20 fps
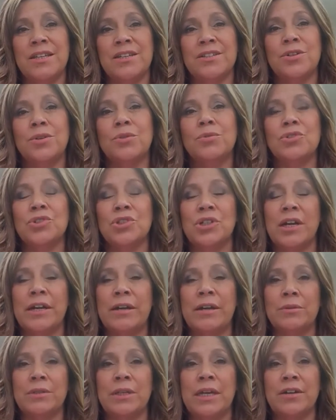adult
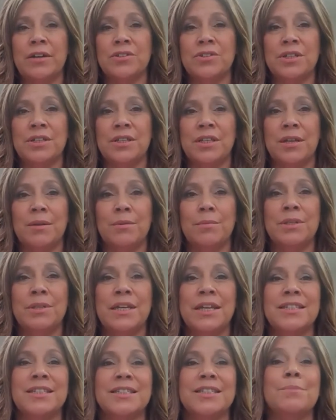child actually then
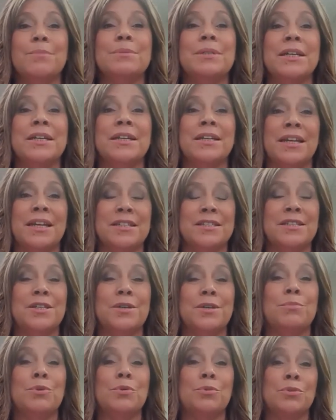takes steps in as
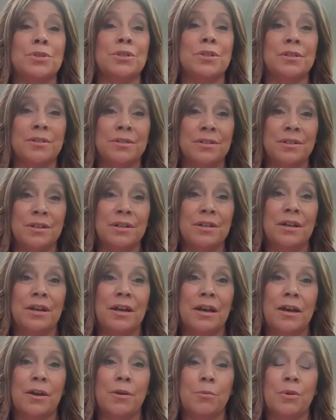the abuser.
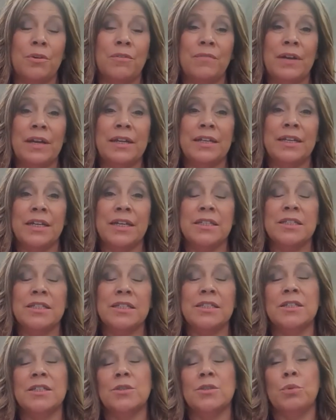Uh, we find
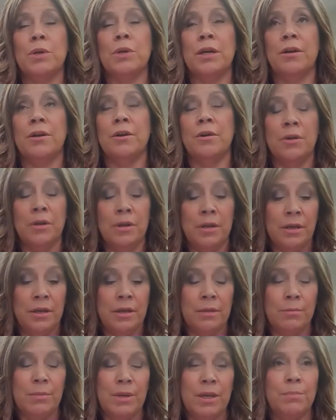cases where
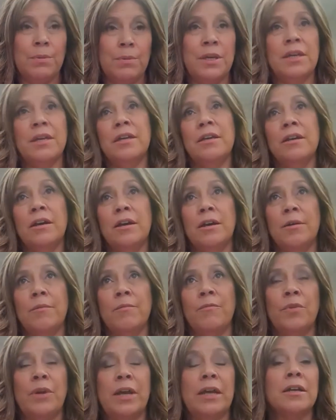Maybe
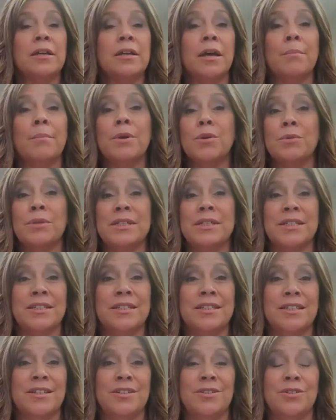um, for economic
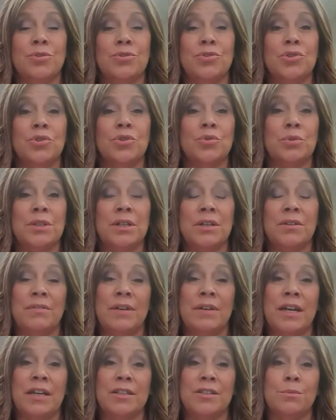reasons, the adult children have
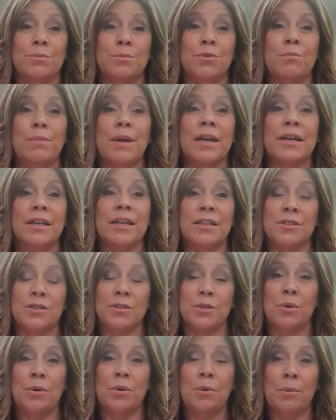had to move back into
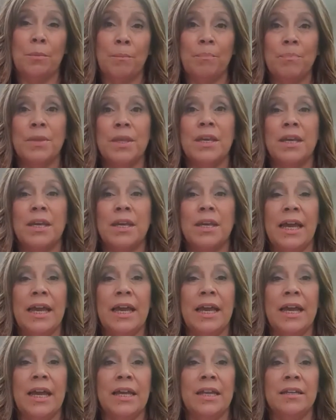the home
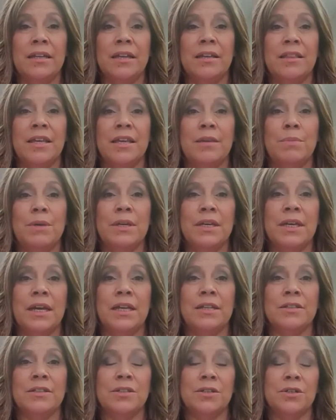and they
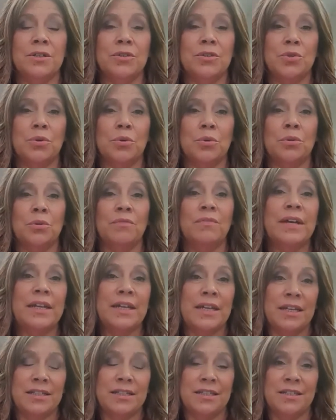began to control the
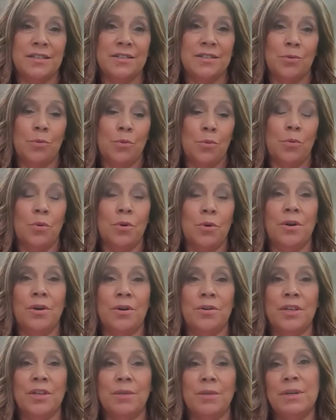finances
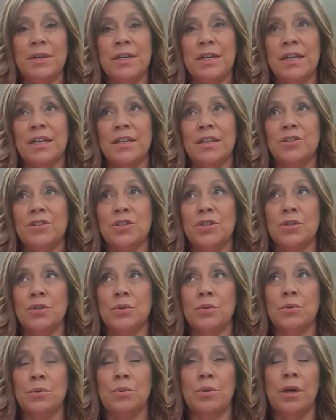or they began
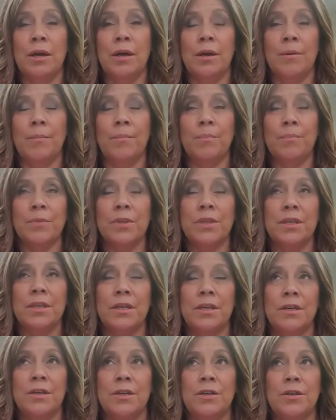to um,
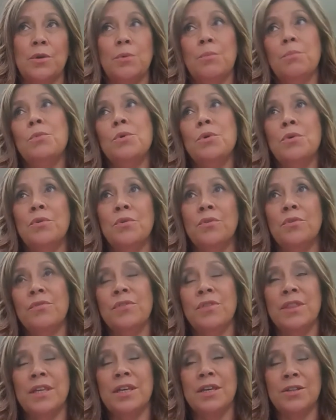you know
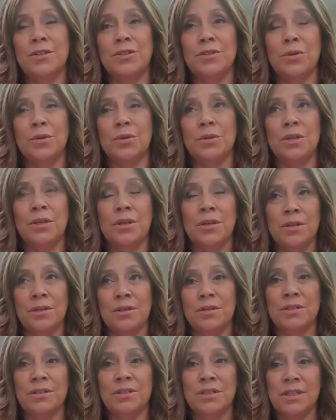move the adult
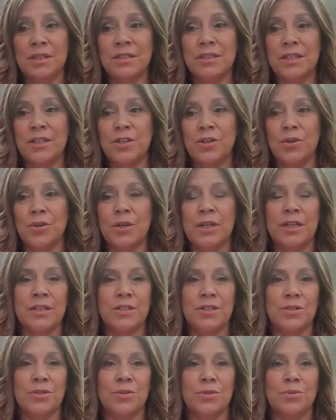the, the, senior
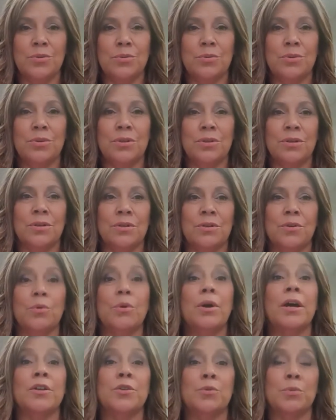into the
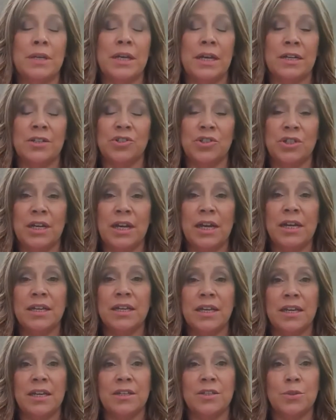garage we actually had a
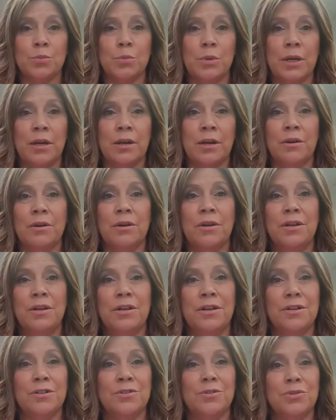case where
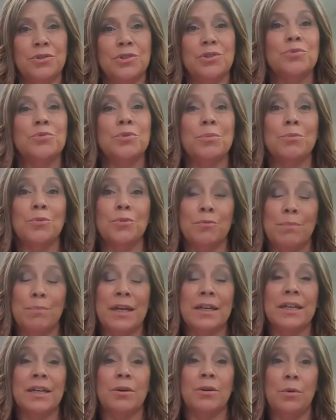adult children moved
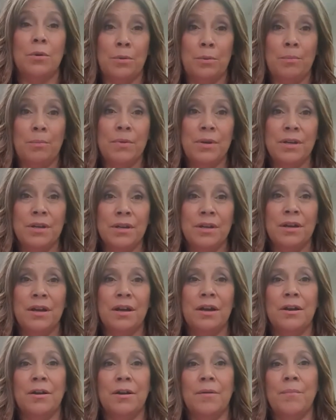back home
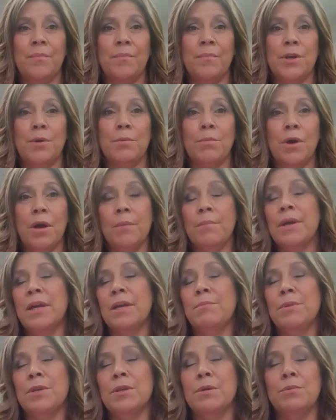um, their mom
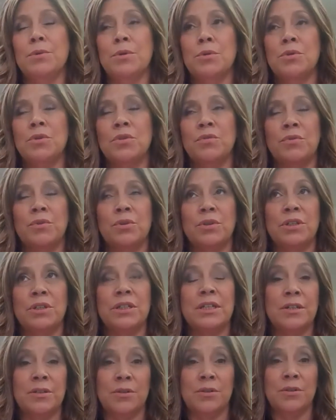had been abused for
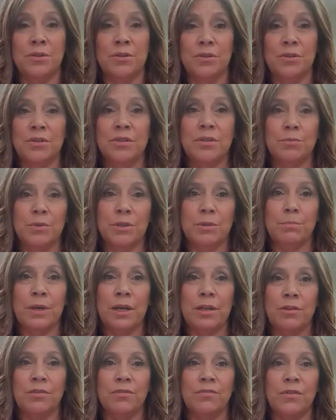years with
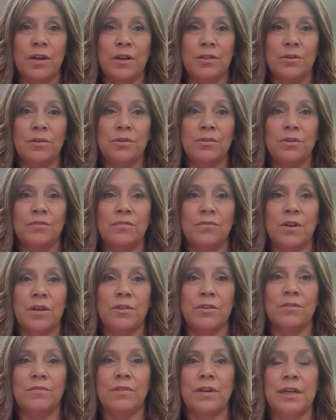by their father their
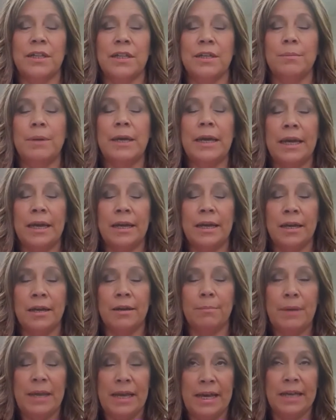father finally pa- uh,
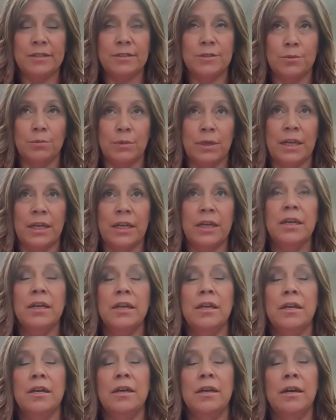passed away
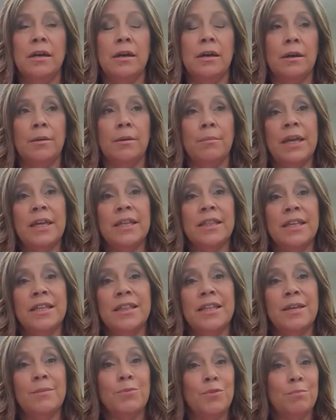um, and then
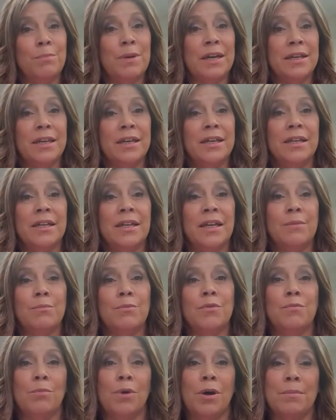they moved back in and
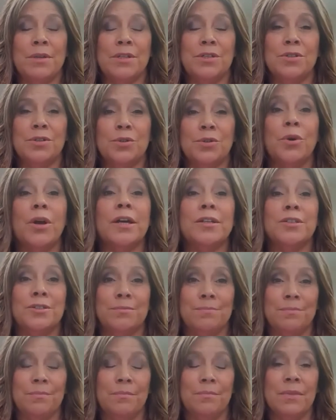moved mom into the garage
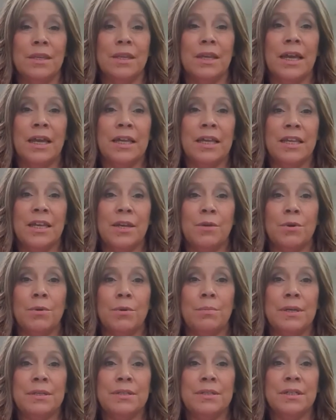and they were
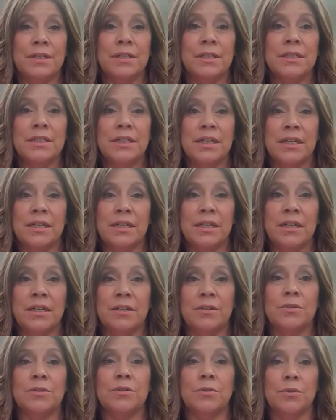basically
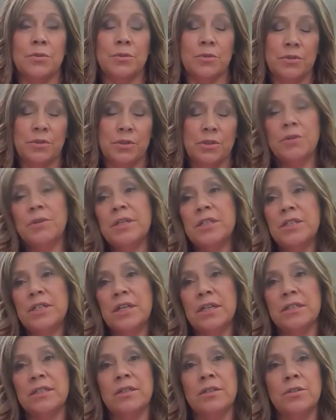taking her social security
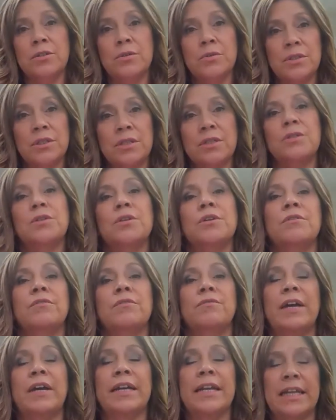checks and using
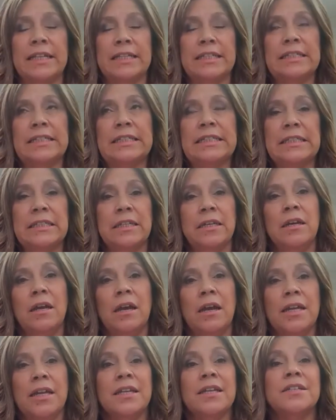her finances
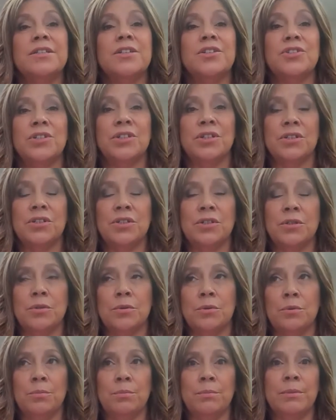in addition
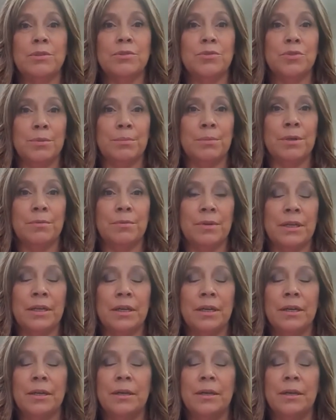to maltreatment, right?